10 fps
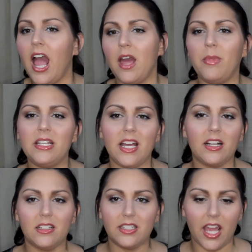and my
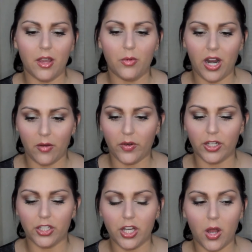décolleté, whatever
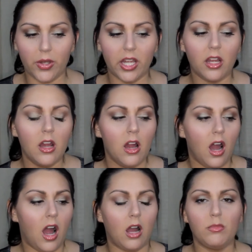is showing.
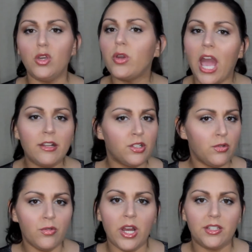You can
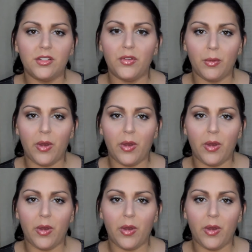do the rest of your